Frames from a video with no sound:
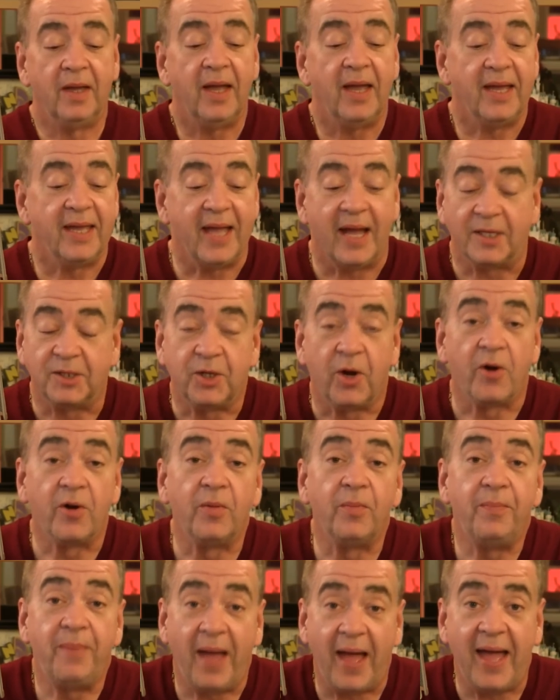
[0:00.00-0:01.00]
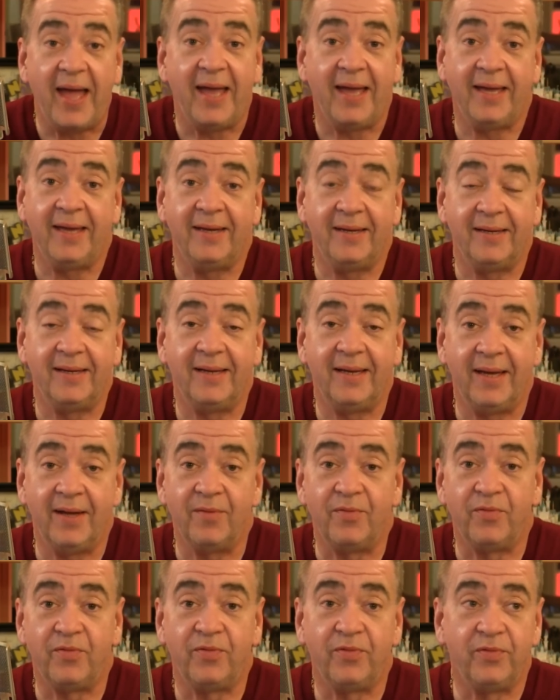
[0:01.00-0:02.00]
Yeah, Turtle Bay,
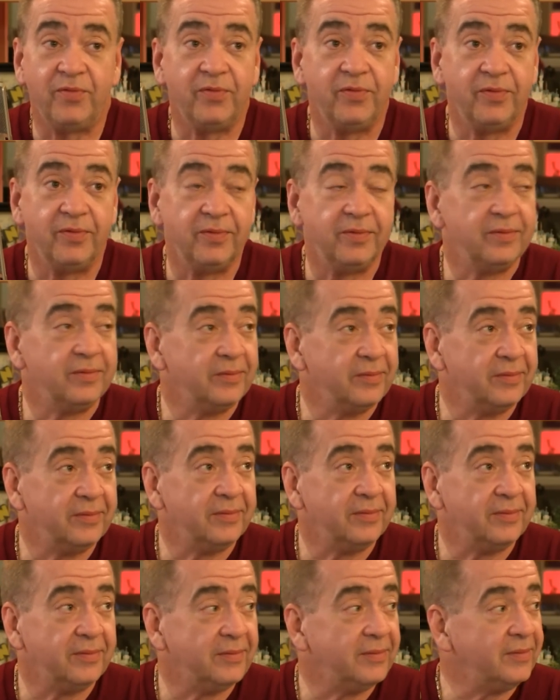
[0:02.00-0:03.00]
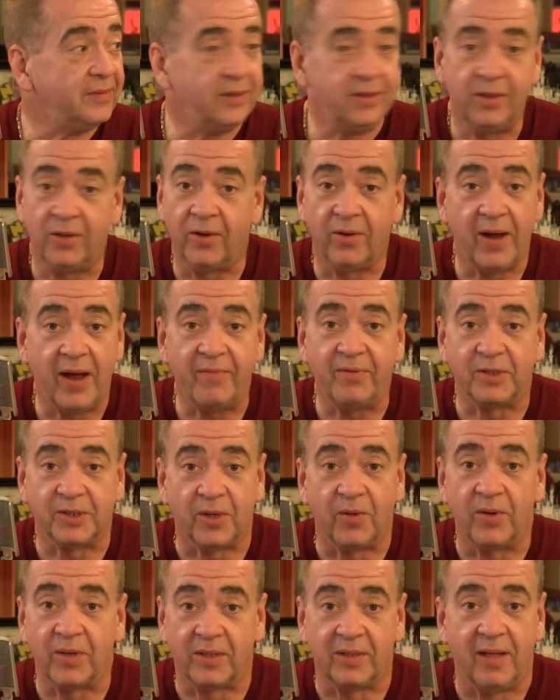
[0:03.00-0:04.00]
if you're ever
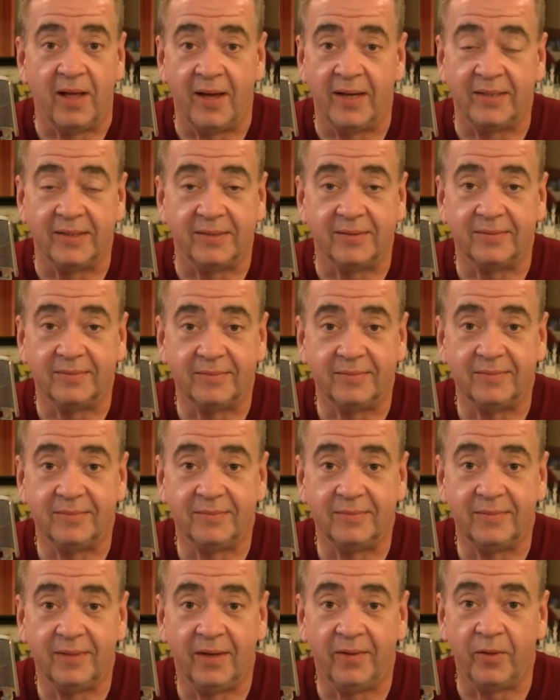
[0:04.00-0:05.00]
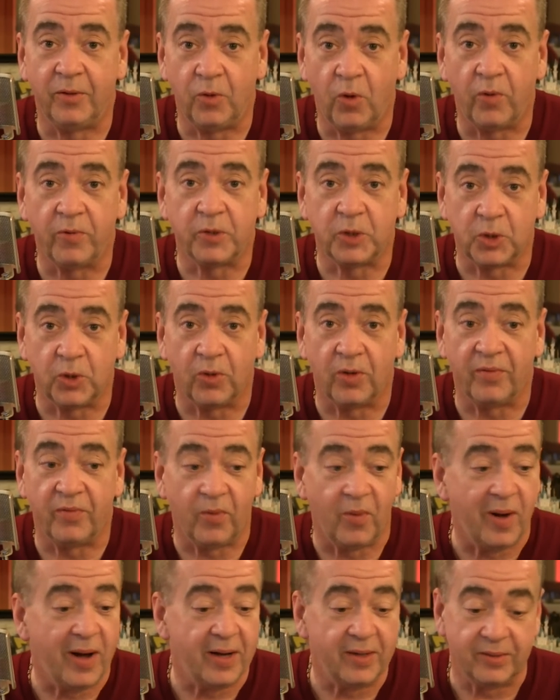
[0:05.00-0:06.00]
so inclined, on the North Shore of
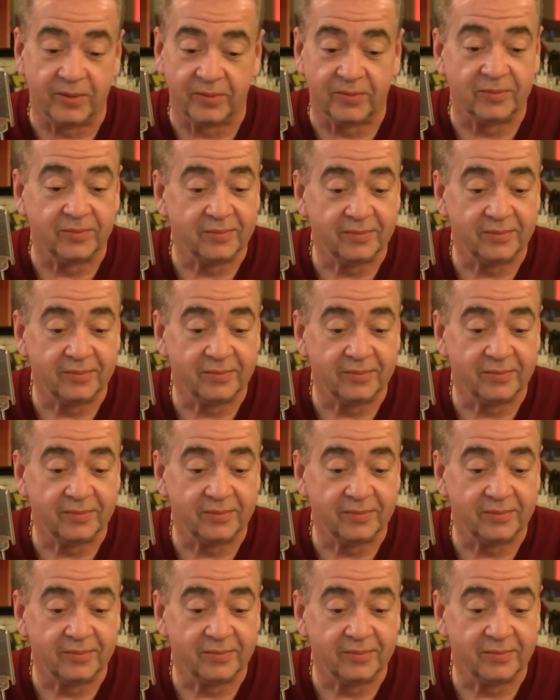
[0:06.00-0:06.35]
Oahu.